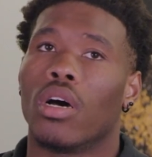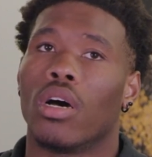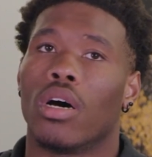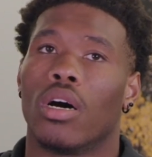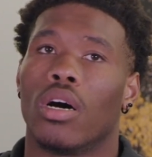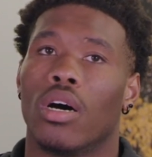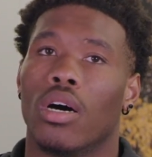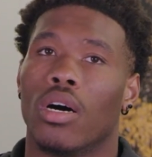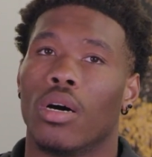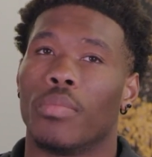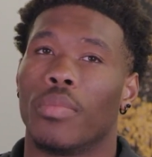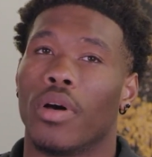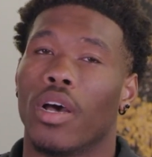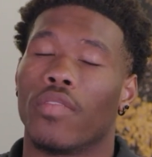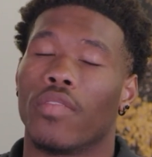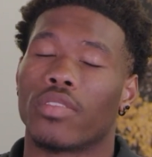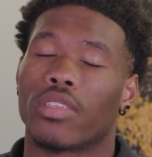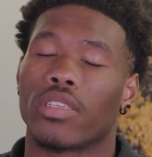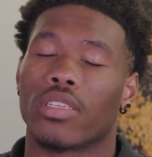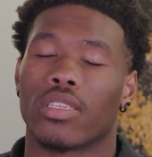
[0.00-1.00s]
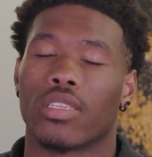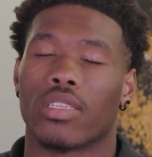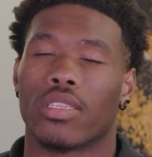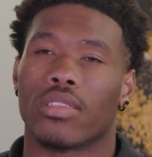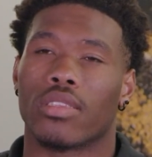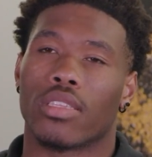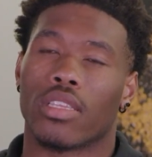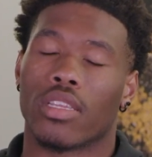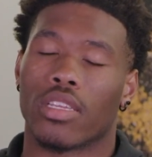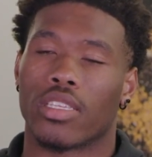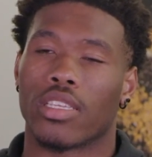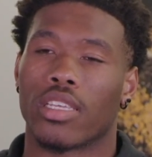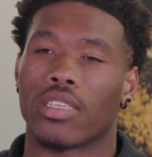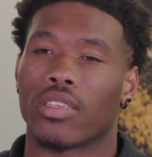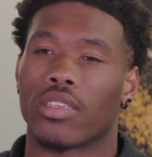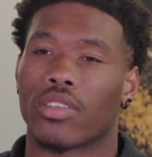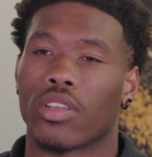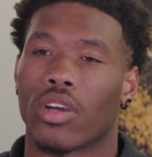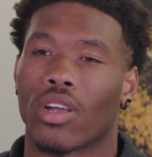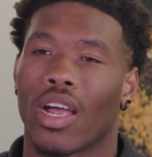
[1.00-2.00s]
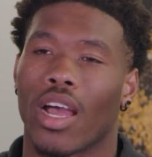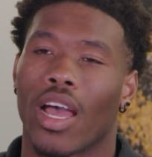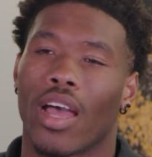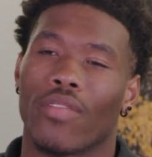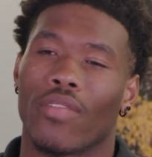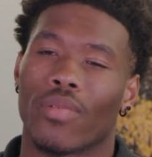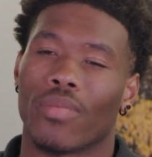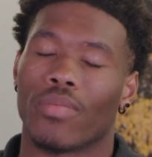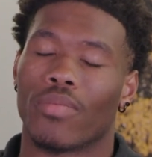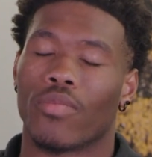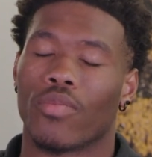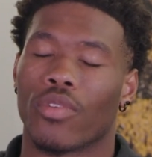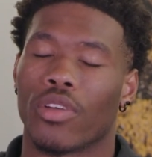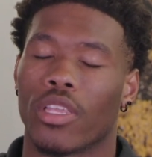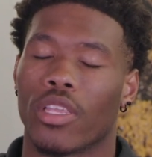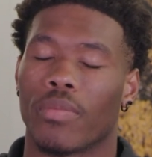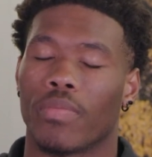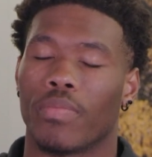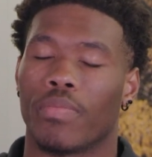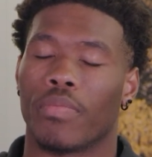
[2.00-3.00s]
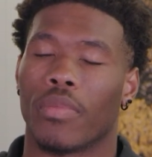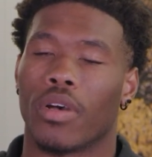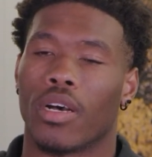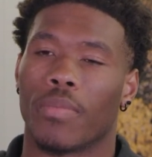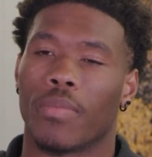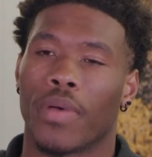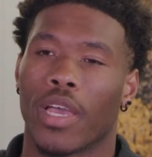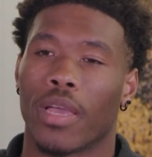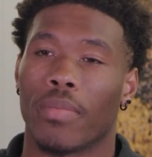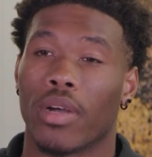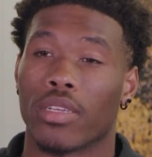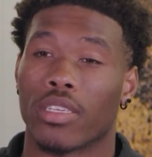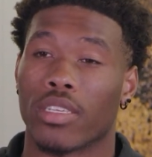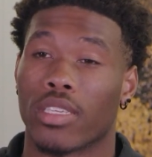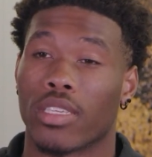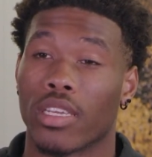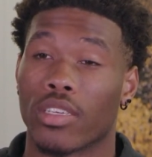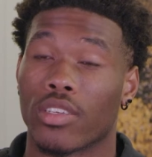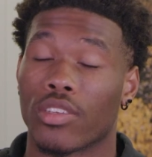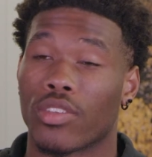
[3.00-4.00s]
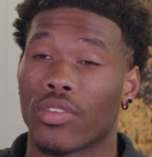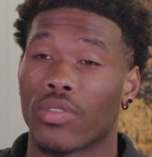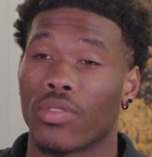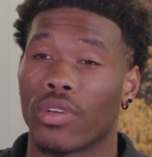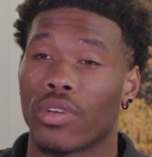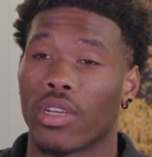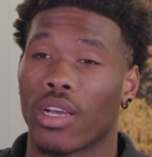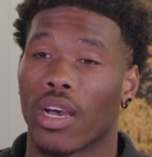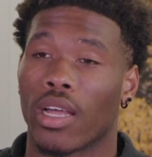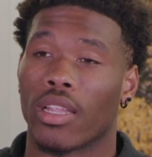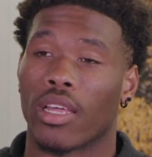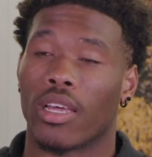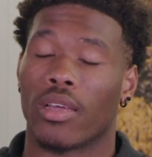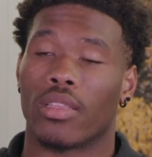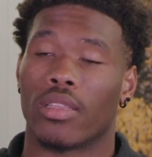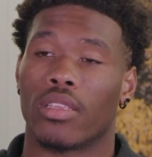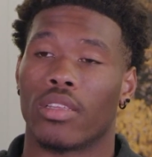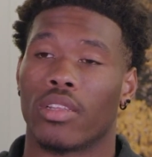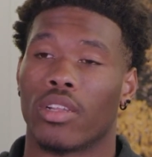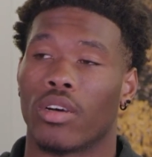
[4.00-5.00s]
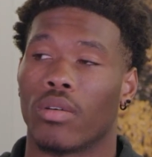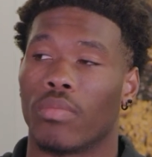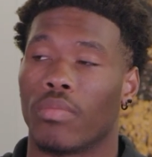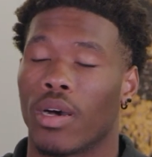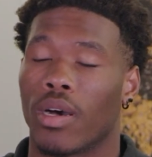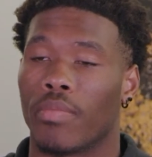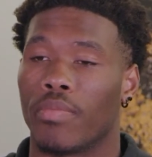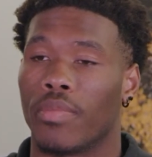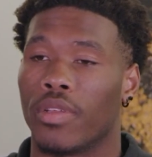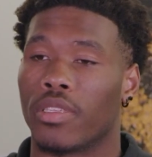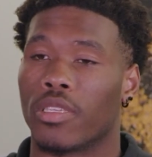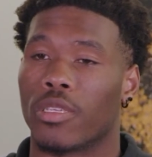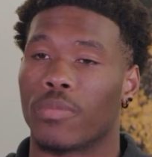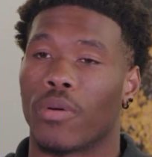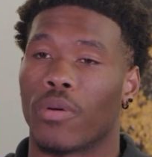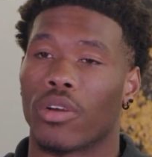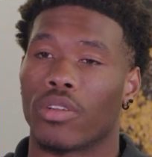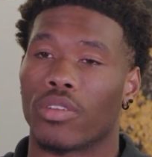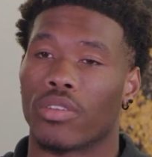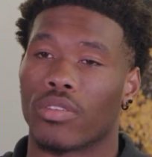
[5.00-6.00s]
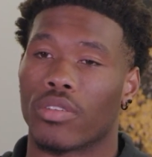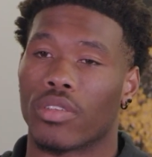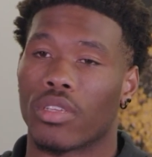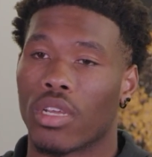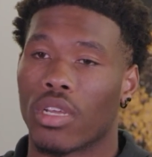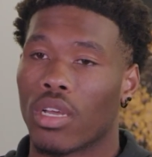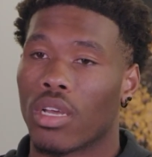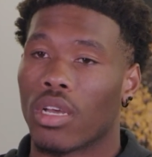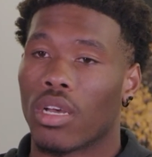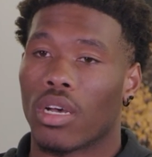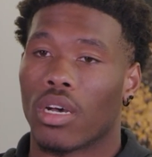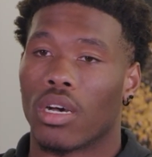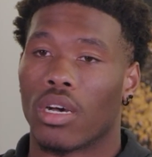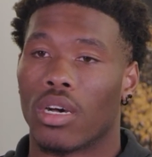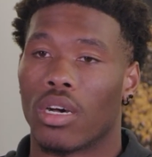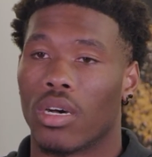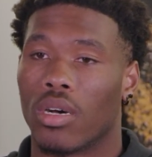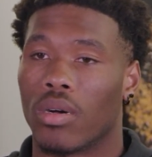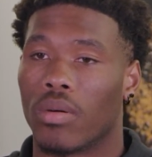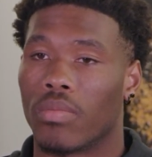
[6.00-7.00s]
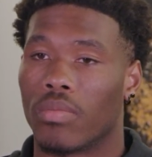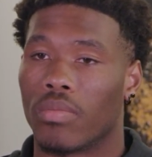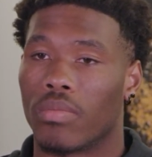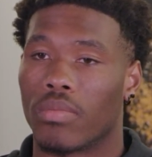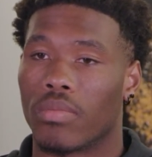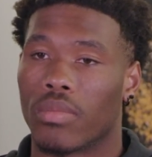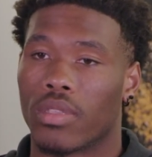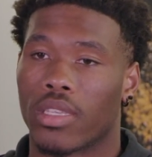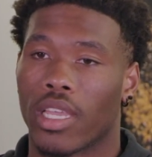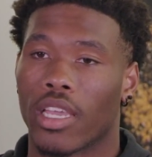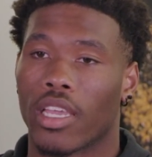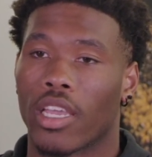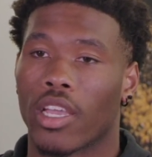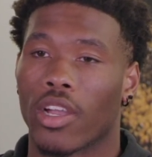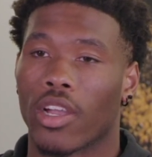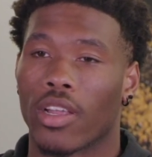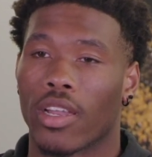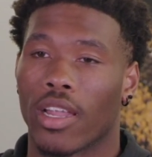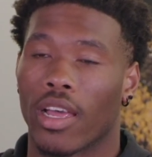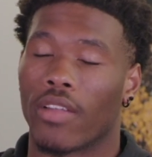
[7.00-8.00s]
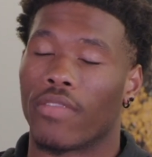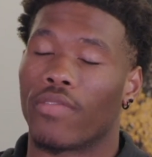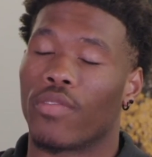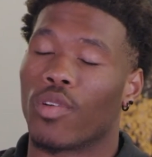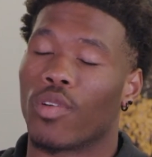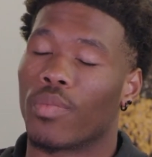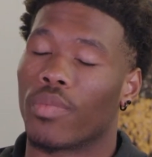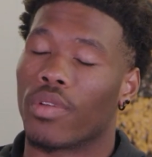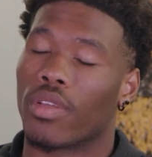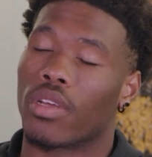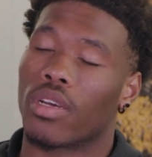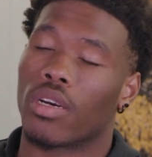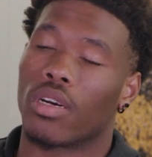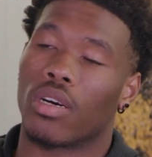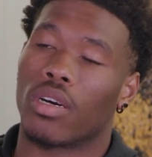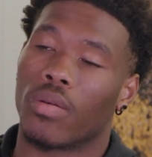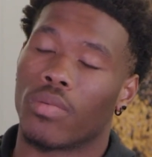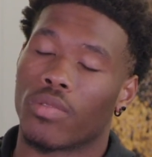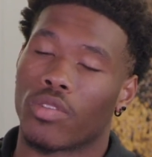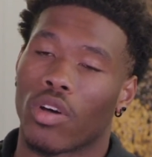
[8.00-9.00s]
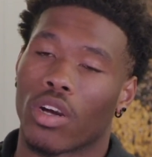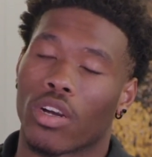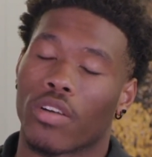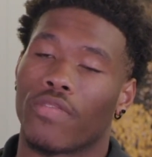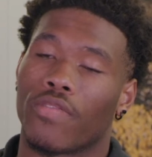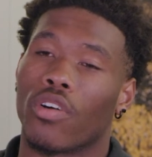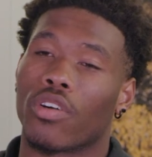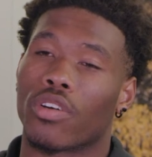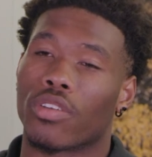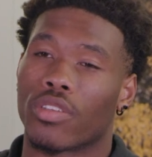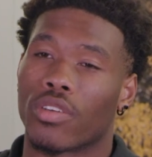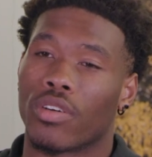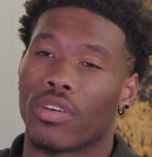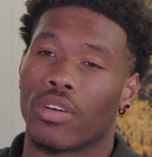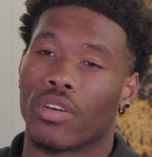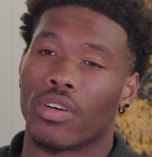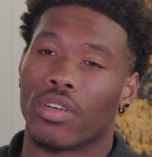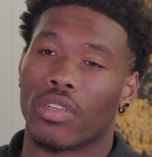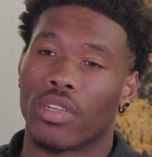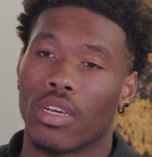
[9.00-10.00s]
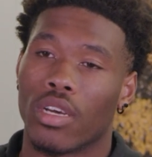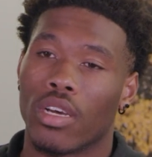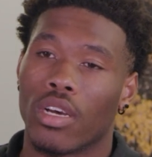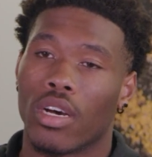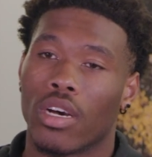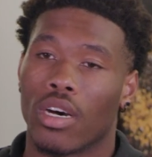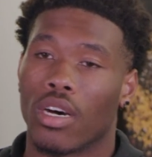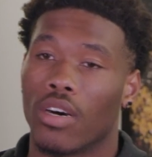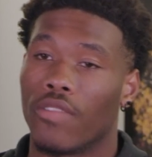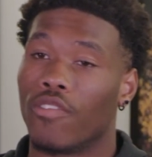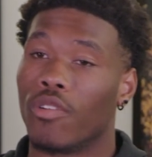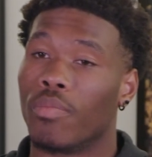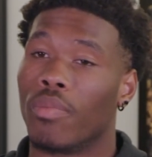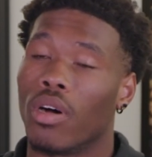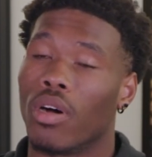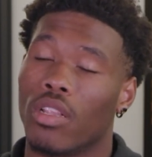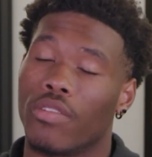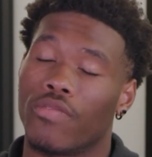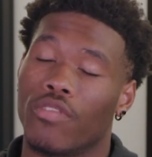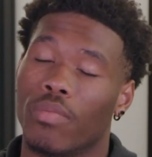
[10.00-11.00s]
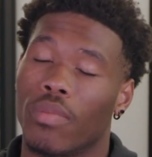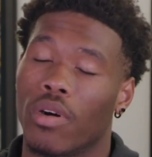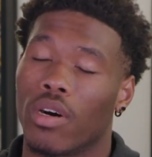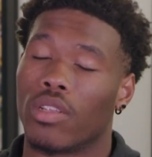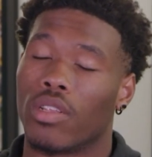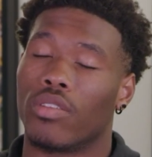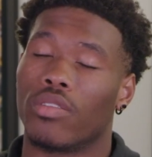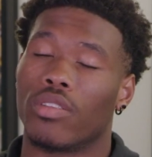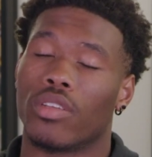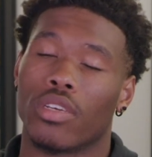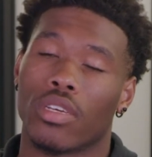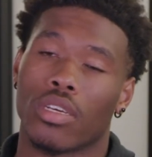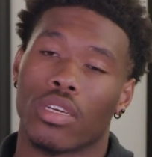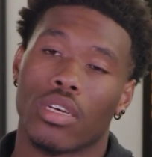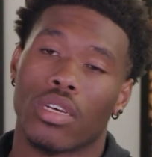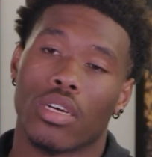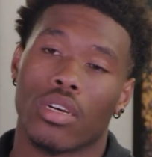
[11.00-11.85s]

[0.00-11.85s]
But ever since the season started, I haven't really paid much attention to it. I let, you know, my business partners take care of that for me, so I can focus on football and football only.